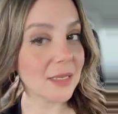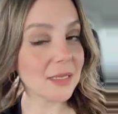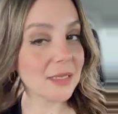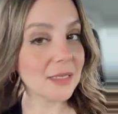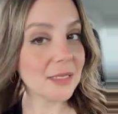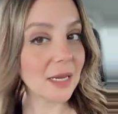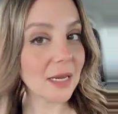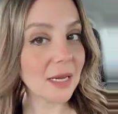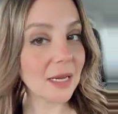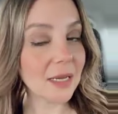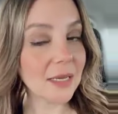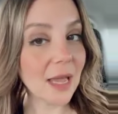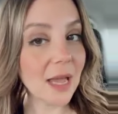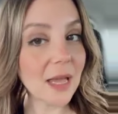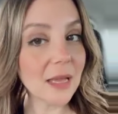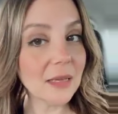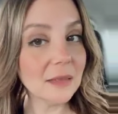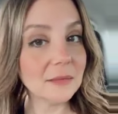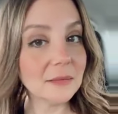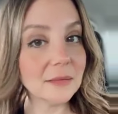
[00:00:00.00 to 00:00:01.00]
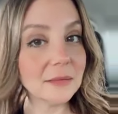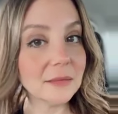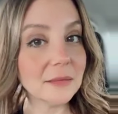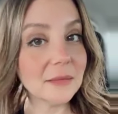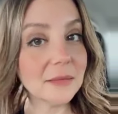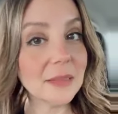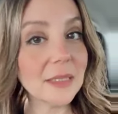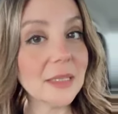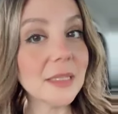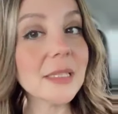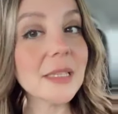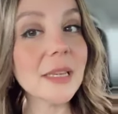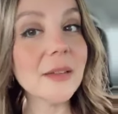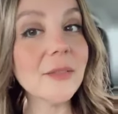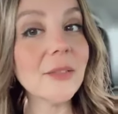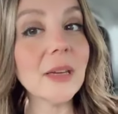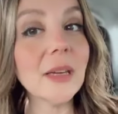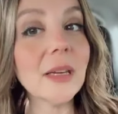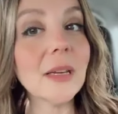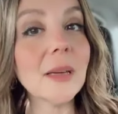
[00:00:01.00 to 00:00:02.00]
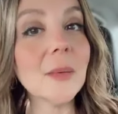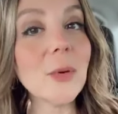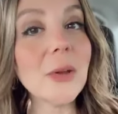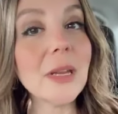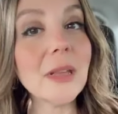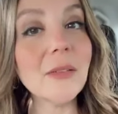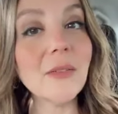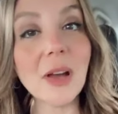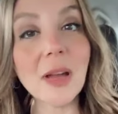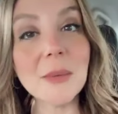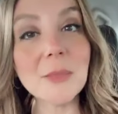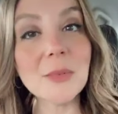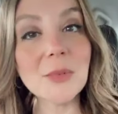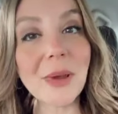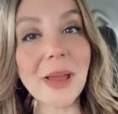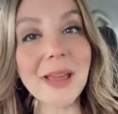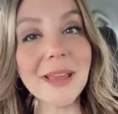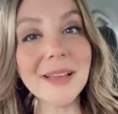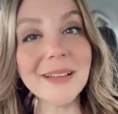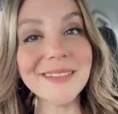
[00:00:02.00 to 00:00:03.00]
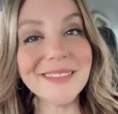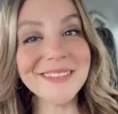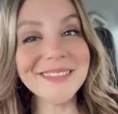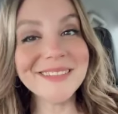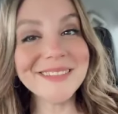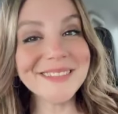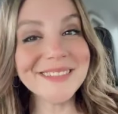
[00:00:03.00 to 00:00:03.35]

And yeah, it's giving Britney vibes, right?